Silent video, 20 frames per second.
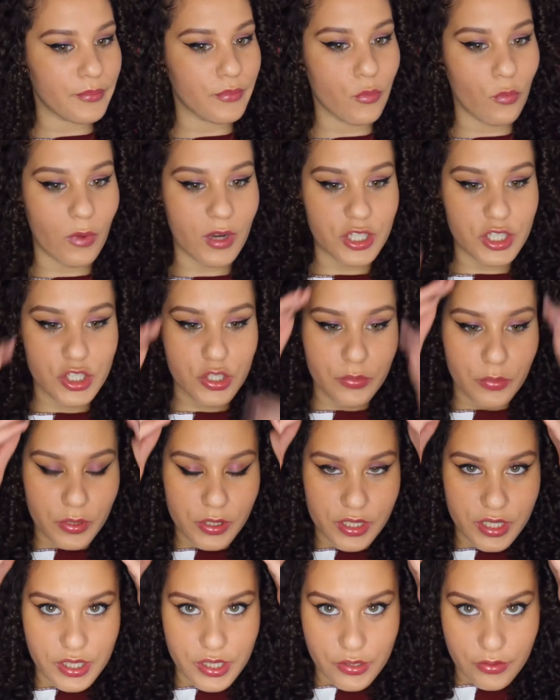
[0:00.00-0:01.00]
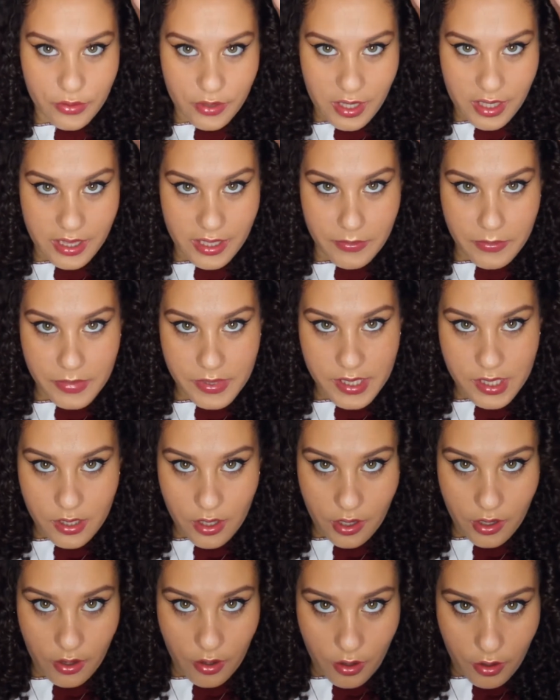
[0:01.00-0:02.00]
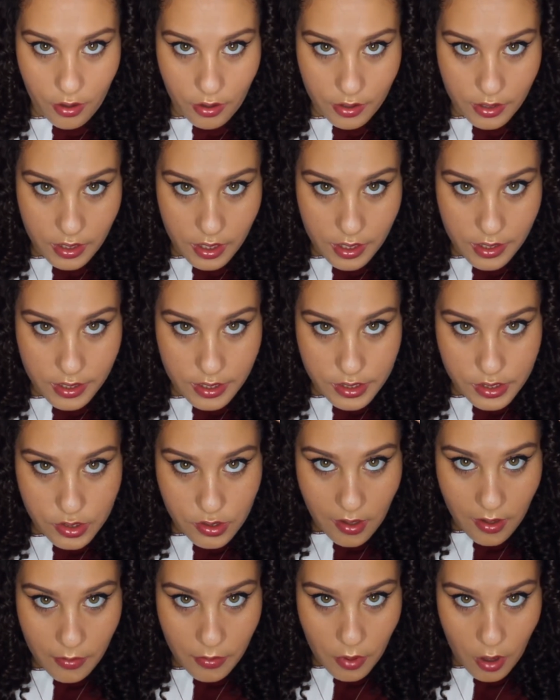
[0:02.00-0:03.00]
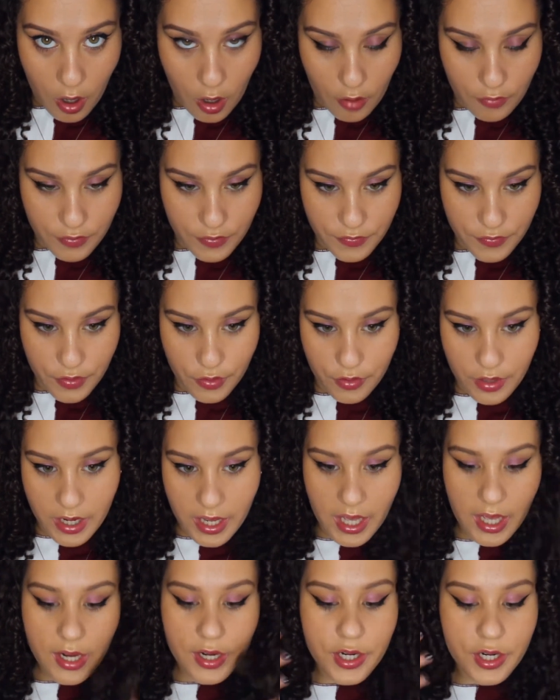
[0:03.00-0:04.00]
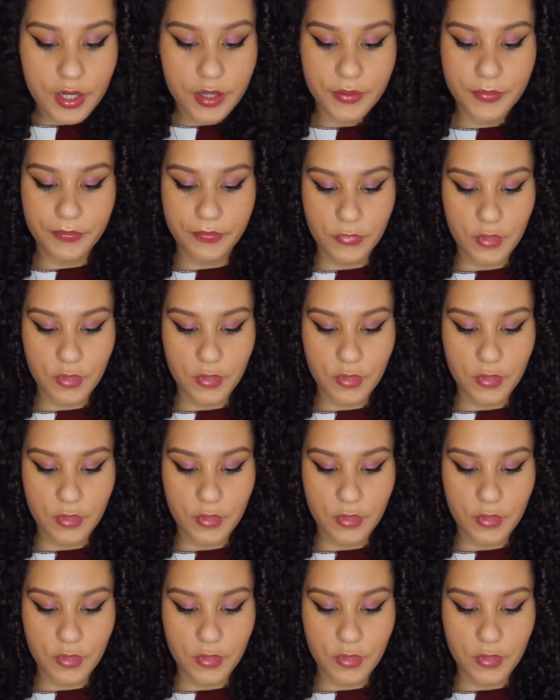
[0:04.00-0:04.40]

Once you put the two clips on the top half of your hair,